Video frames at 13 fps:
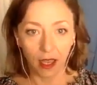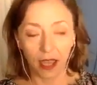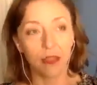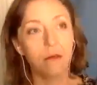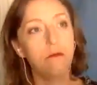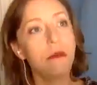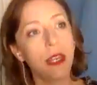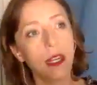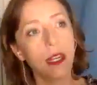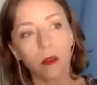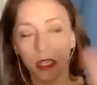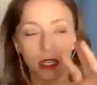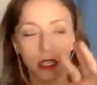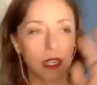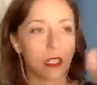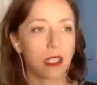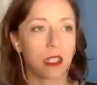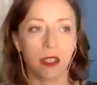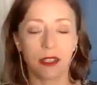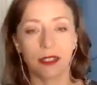And the minute we can get
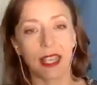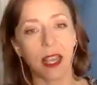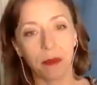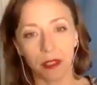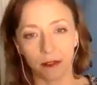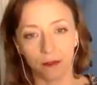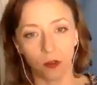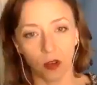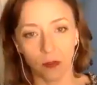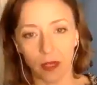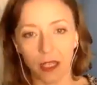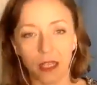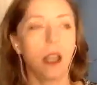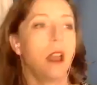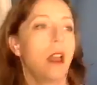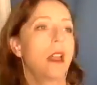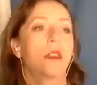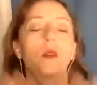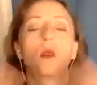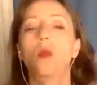to this is happening for me,
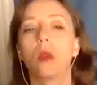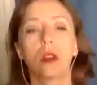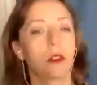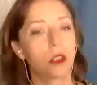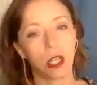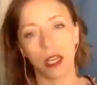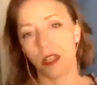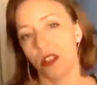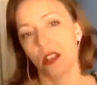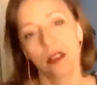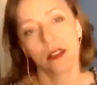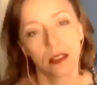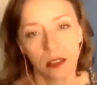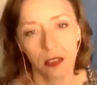the world changes.